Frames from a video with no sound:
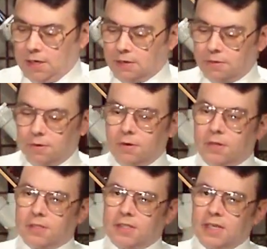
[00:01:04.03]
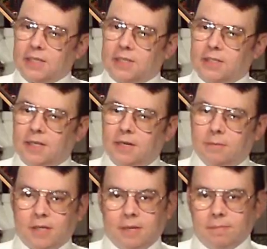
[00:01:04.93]
Now, in order to set this
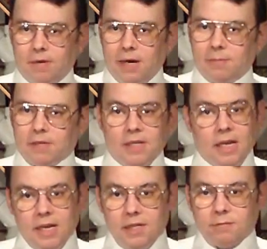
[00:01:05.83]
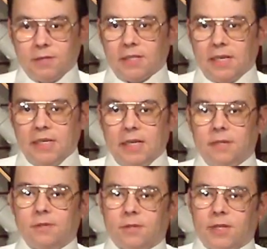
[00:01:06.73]
theremin up properly, as with any
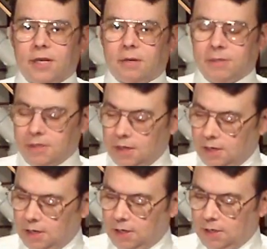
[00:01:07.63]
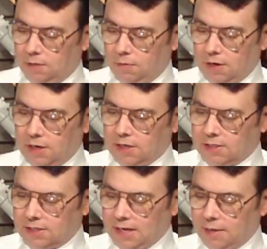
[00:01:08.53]
other theremin, you want to
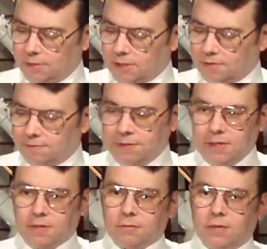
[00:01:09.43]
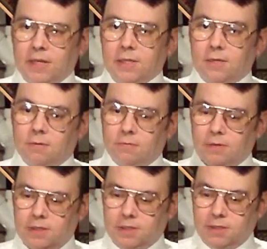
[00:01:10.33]
establish a field width
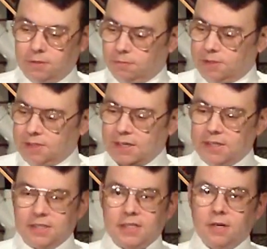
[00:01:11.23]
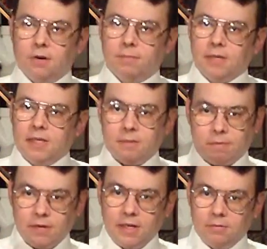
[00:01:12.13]
which would set 0 beat, the
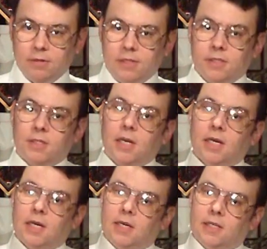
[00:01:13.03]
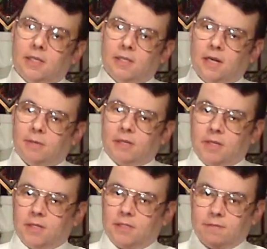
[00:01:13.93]
point at which the theremin
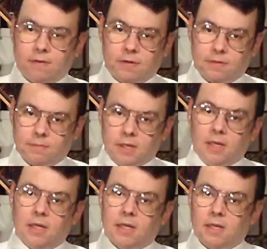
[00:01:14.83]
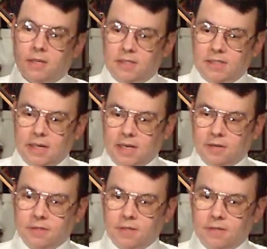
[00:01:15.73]
goes from
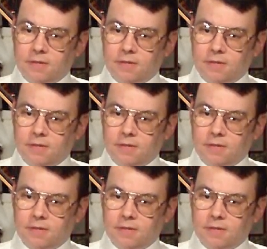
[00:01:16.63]
sound